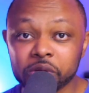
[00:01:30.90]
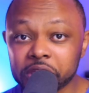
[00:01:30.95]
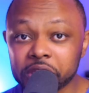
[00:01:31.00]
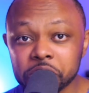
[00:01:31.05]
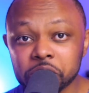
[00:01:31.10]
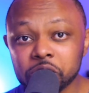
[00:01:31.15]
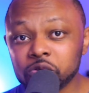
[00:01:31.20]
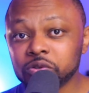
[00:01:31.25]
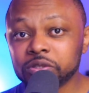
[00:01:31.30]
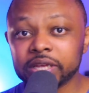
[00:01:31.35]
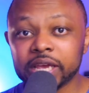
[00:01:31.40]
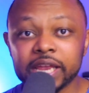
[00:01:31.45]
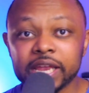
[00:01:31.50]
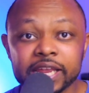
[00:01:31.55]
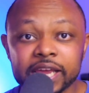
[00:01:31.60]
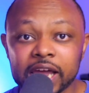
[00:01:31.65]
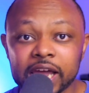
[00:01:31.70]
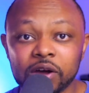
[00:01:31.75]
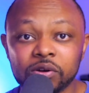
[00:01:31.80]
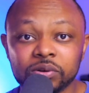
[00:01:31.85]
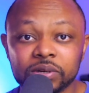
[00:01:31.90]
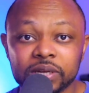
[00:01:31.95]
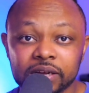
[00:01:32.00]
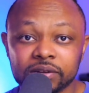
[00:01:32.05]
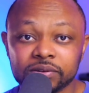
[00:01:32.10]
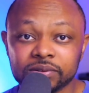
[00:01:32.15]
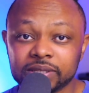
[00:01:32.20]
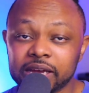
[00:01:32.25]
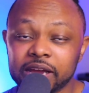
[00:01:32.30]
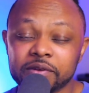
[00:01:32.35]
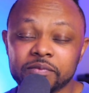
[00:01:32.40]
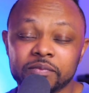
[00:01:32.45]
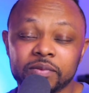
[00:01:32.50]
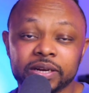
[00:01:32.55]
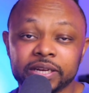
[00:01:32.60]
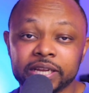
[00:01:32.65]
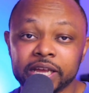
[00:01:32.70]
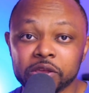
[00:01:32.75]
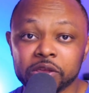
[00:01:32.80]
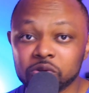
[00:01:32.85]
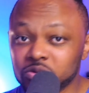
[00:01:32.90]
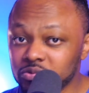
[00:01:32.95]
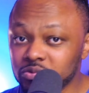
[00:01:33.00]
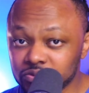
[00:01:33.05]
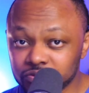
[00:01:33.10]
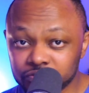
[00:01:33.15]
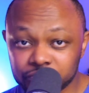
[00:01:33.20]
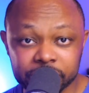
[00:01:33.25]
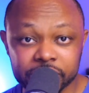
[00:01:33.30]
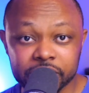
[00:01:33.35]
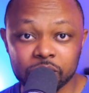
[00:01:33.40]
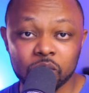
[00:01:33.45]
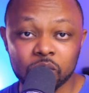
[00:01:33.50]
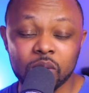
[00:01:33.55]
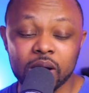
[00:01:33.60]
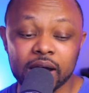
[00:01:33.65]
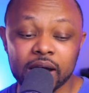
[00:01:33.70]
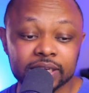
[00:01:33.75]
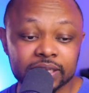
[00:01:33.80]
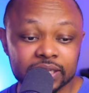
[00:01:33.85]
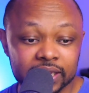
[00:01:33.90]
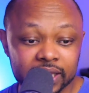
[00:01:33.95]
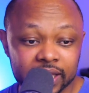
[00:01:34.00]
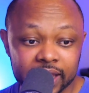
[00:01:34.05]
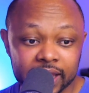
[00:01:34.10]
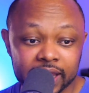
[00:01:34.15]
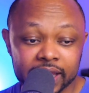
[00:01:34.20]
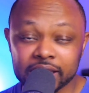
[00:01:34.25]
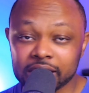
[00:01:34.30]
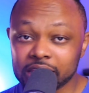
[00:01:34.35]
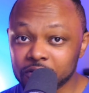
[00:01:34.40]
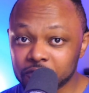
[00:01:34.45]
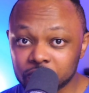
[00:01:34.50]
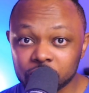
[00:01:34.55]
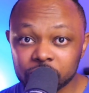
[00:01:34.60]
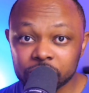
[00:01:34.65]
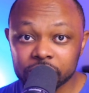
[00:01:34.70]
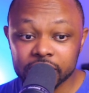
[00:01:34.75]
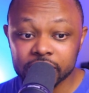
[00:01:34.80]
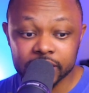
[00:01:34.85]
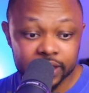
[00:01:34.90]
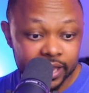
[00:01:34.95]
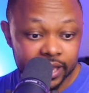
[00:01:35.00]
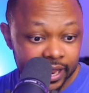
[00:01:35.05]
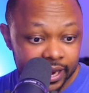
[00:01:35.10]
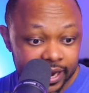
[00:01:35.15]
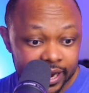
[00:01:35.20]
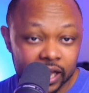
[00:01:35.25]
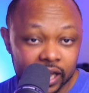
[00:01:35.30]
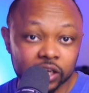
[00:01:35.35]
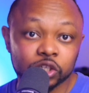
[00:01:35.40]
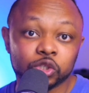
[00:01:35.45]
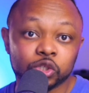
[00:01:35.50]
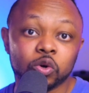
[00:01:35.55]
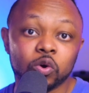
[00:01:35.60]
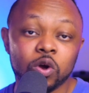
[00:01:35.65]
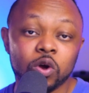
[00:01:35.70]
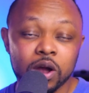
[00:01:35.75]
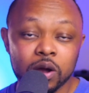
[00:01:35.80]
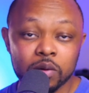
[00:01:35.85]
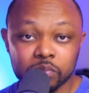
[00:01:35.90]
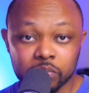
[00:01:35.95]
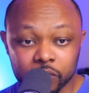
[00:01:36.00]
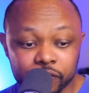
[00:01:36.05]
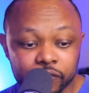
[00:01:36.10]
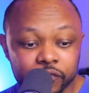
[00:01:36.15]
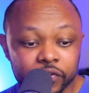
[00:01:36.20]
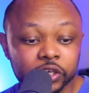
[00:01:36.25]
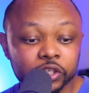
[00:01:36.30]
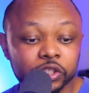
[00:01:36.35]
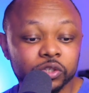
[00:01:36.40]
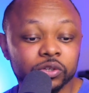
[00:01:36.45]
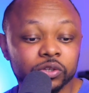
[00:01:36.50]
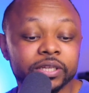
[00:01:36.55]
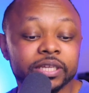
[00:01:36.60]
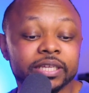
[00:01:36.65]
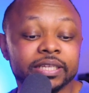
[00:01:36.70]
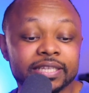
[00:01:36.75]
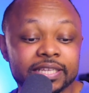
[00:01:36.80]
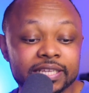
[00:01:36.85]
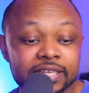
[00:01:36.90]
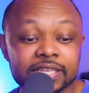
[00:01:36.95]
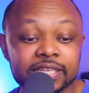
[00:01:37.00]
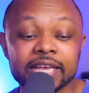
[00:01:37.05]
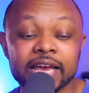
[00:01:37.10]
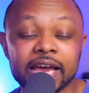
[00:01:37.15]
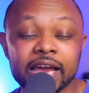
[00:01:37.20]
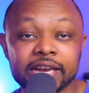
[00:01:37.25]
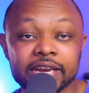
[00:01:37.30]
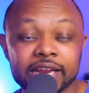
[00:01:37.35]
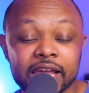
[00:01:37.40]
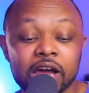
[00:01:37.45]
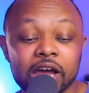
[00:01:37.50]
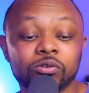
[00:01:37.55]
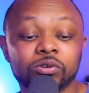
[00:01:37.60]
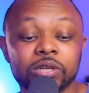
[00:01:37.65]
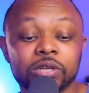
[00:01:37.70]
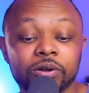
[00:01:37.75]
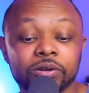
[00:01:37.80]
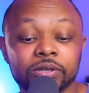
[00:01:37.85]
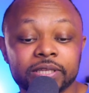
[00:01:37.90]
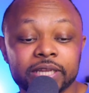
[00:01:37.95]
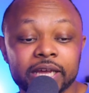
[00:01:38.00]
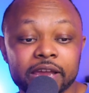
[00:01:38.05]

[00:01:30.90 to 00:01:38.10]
you can use any countdown timer that you really want. And if you need an actual professionally designed countdown